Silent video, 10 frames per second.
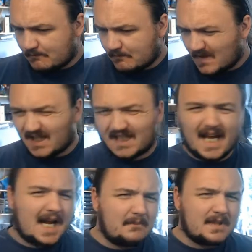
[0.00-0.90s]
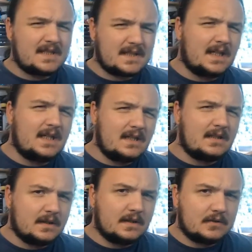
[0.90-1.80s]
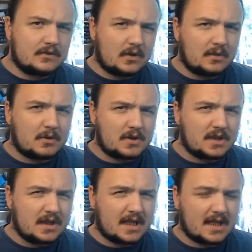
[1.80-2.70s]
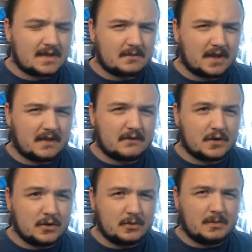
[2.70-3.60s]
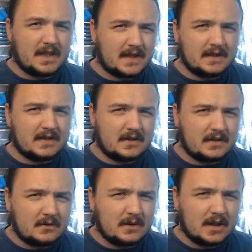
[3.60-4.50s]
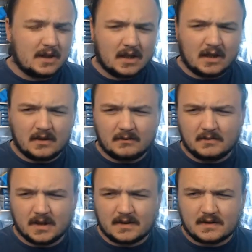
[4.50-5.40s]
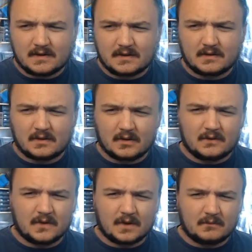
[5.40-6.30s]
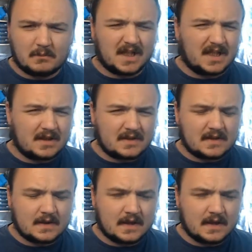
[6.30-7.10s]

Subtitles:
It can be seen, dry brushing, as a bit of a newbie thing to do. It's good for beginners.